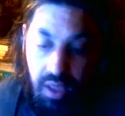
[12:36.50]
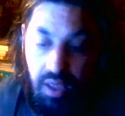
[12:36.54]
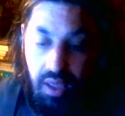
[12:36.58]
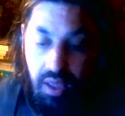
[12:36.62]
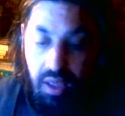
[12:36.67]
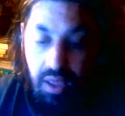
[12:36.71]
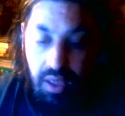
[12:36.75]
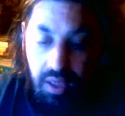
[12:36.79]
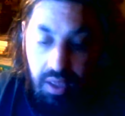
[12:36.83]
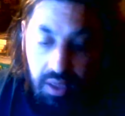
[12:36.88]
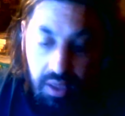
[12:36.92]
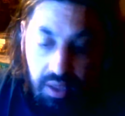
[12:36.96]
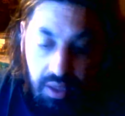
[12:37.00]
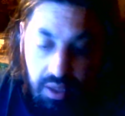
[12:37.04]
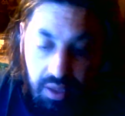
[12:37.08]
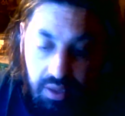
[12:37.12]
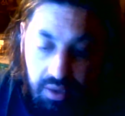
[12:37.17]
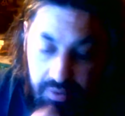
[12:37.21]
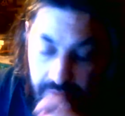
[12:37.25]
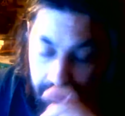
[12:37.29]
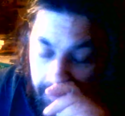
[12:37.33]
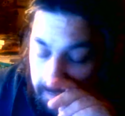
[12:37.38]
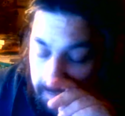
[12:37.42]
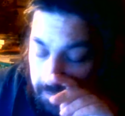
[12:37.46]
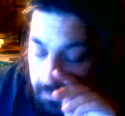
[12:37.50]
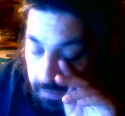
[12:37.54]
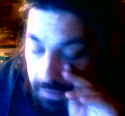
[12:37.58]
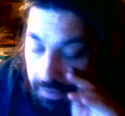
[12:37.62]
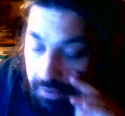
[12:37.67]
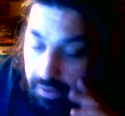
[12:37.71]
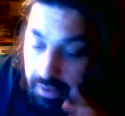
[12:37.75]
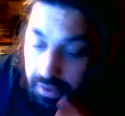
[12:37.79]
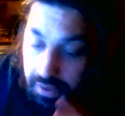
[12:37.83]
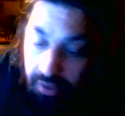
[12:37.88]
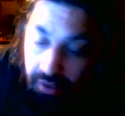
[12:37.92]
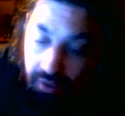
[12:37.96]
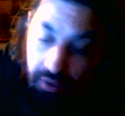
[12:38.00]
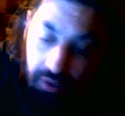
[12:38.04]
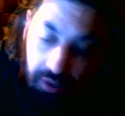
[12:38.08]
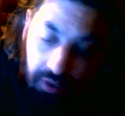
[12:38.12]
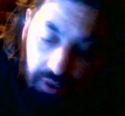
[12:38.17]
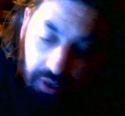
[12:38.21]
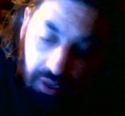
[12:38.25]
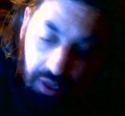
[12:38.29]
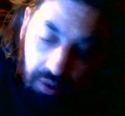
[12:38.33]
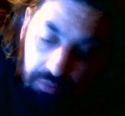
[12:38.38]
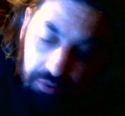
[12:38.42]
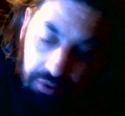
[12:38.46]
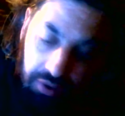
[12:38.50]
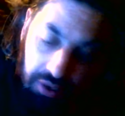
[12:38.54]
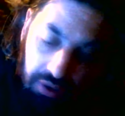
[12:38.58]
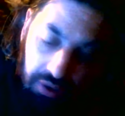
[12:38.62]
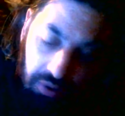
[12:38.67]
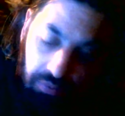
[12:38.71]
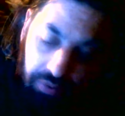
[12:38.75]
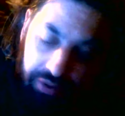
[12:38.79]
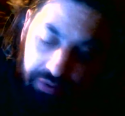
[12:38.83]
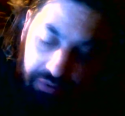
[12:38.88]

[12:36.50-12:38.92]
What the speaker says: And now we're gonna go